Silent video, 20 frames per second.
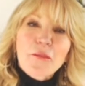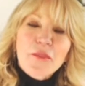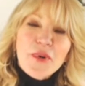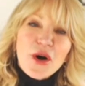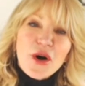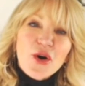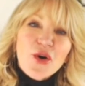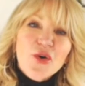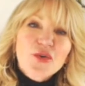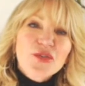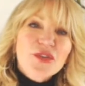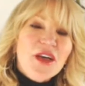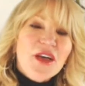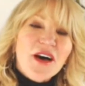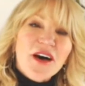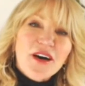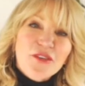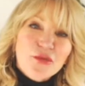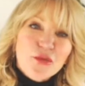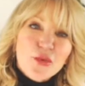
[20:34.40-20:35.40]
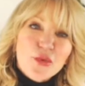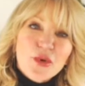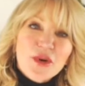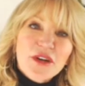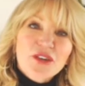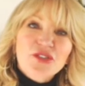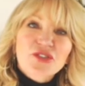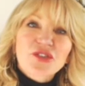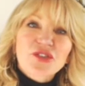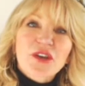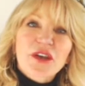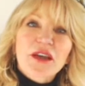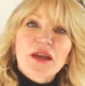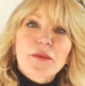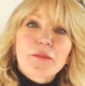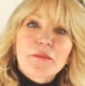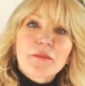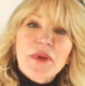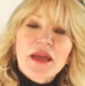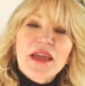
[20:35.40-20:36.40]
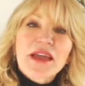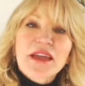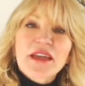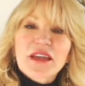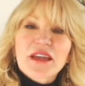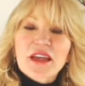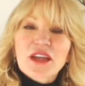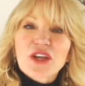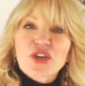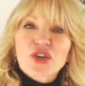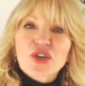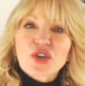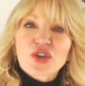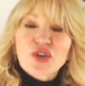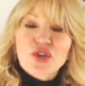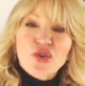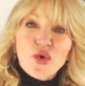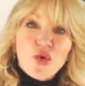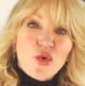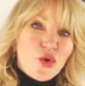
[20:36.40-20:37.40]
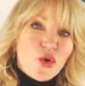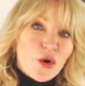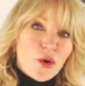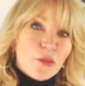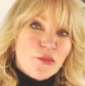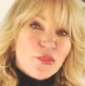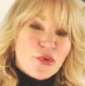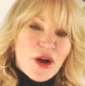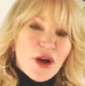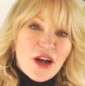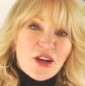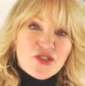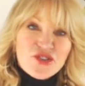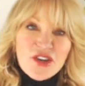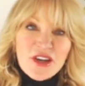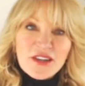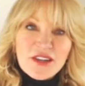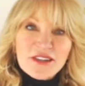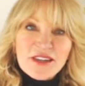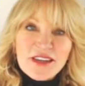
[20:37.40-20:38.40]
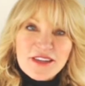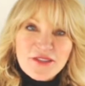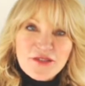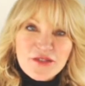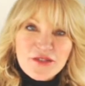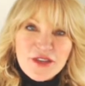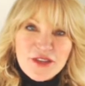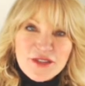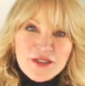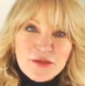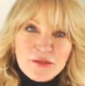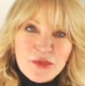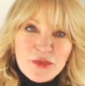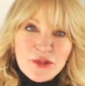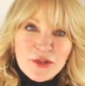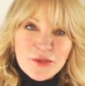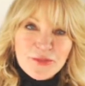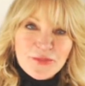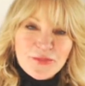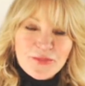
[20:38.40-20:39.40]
both of which make your project invincible.